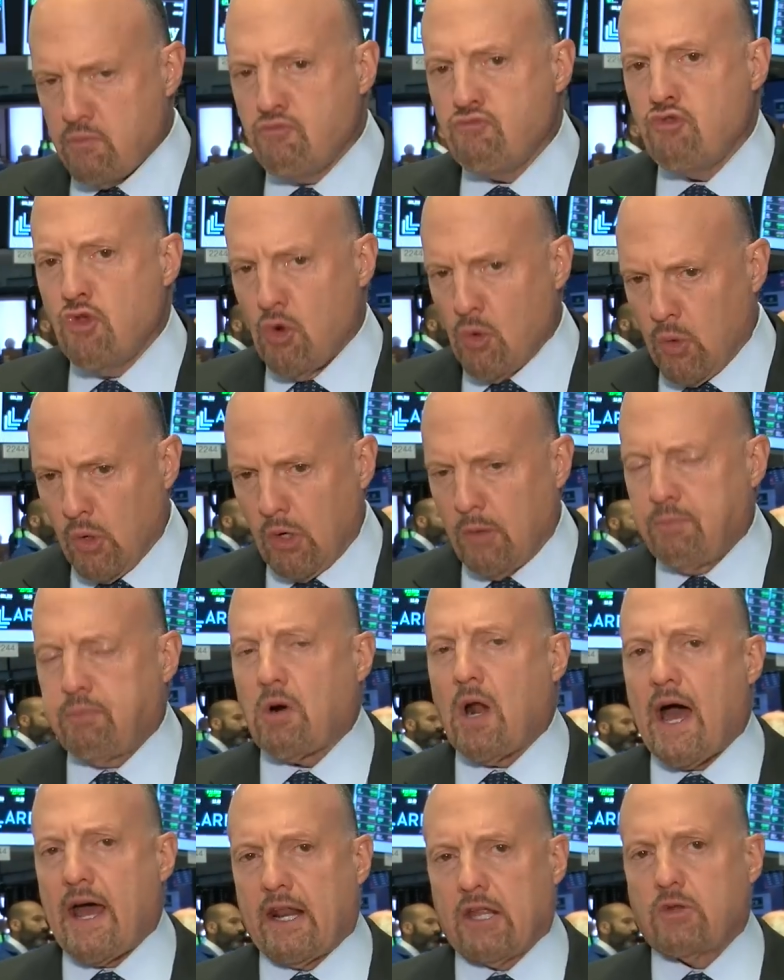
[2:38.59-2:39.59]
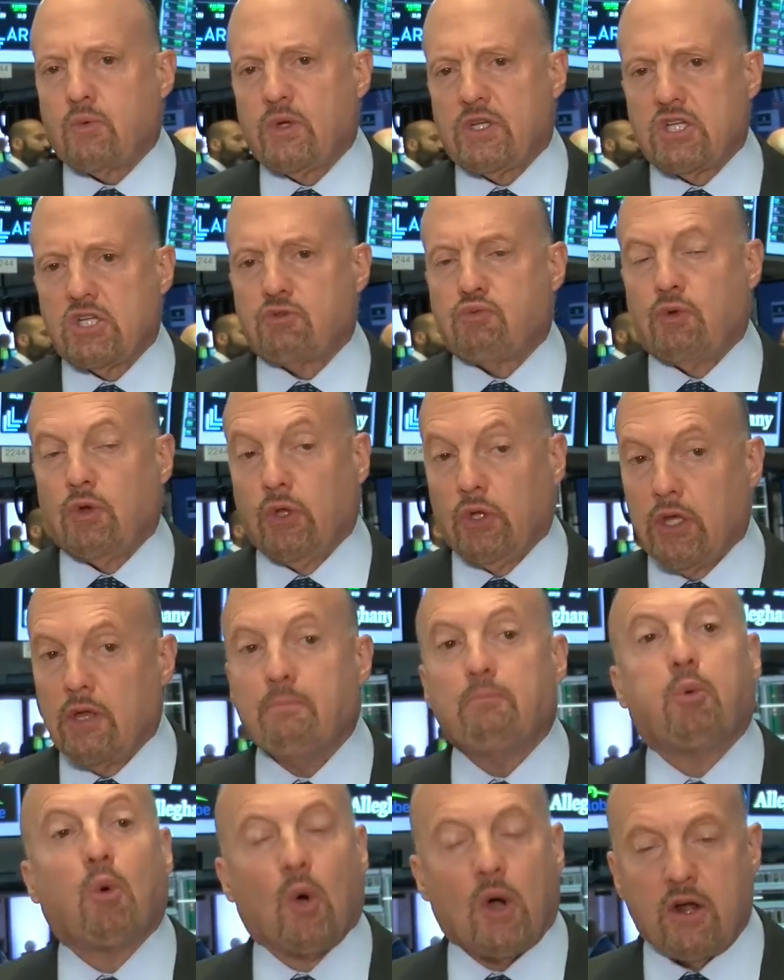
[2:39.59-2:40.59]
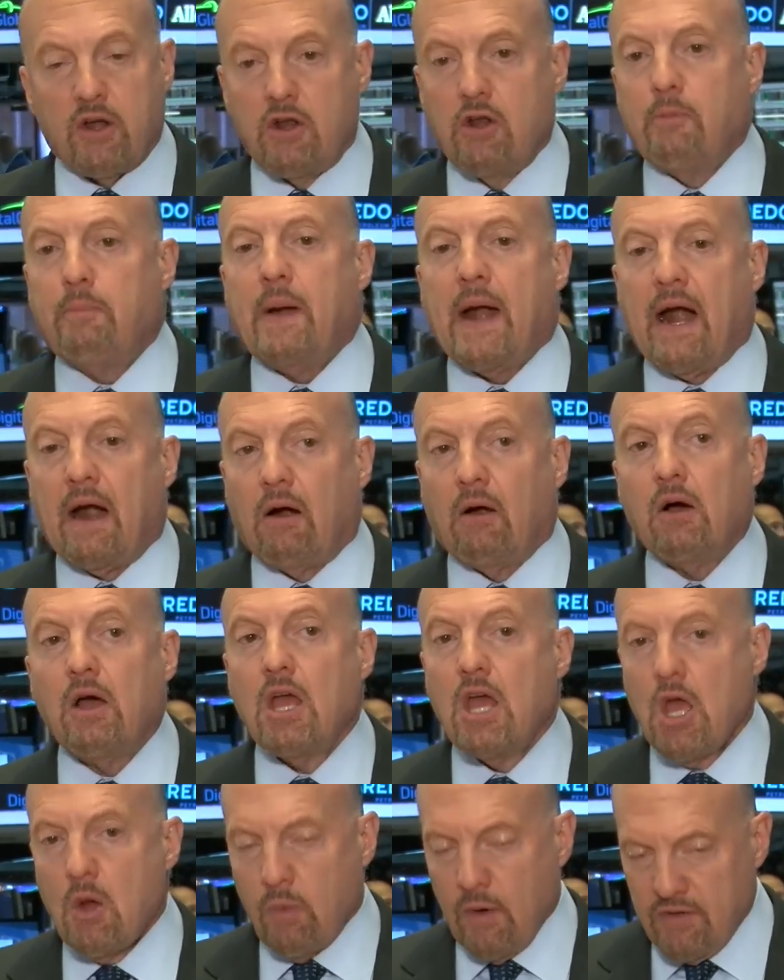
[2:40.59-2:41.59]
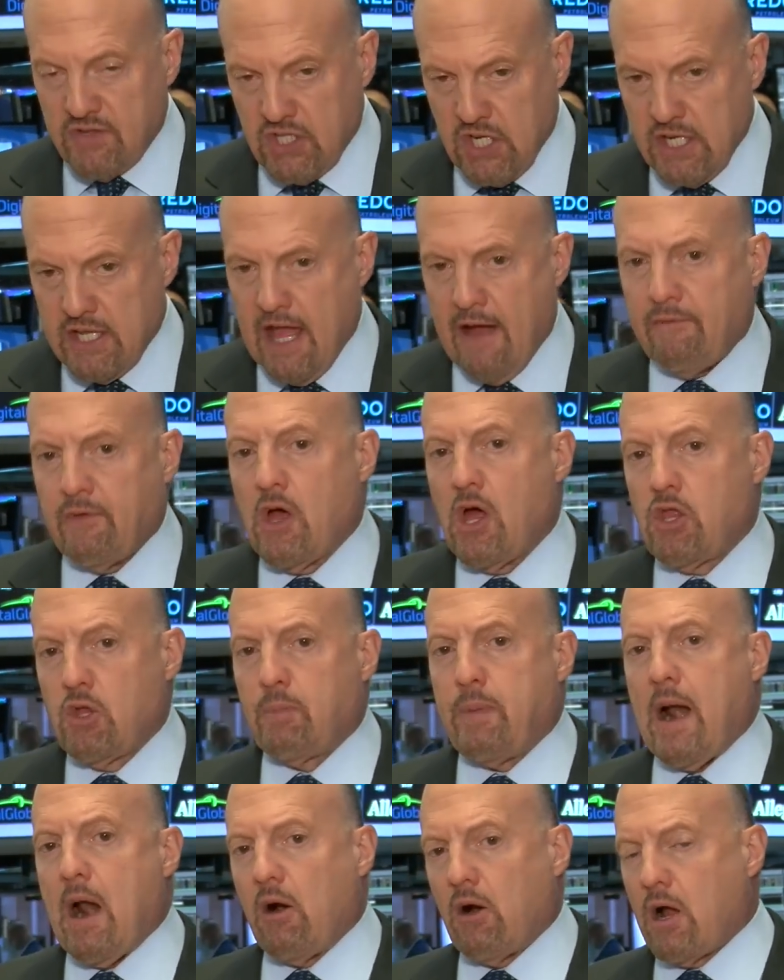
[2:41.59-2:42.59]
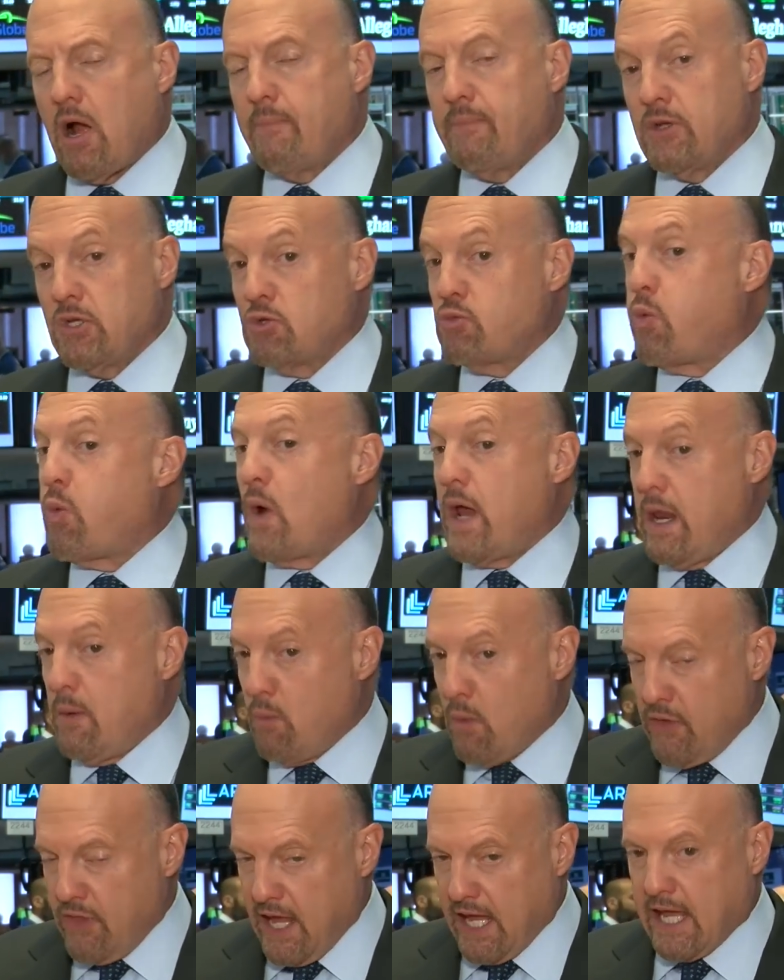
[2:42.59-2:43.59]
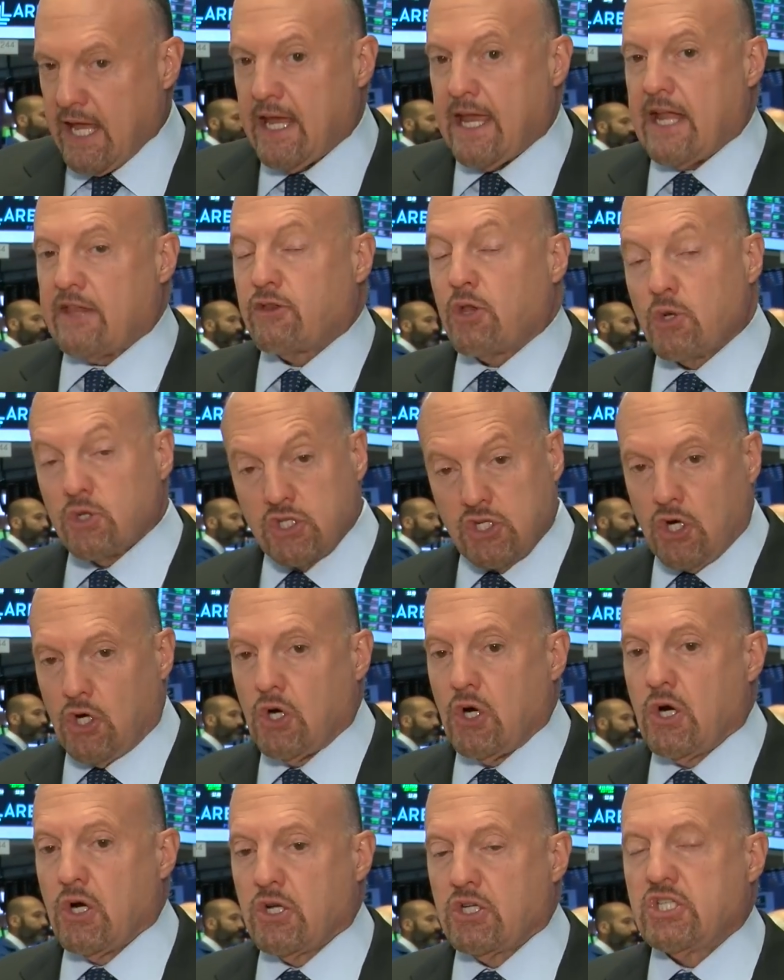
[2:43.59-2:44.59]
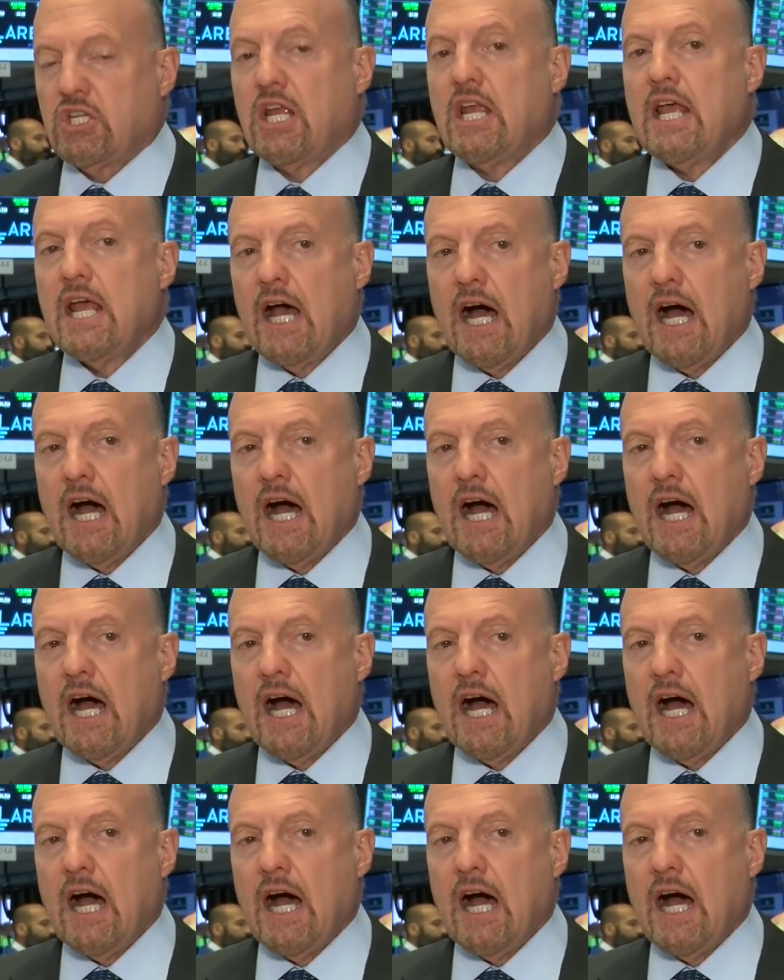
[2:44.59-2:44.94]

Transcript: newer product, which is really important in apparel. We've seen that with other apparel companies win when they can get those turns.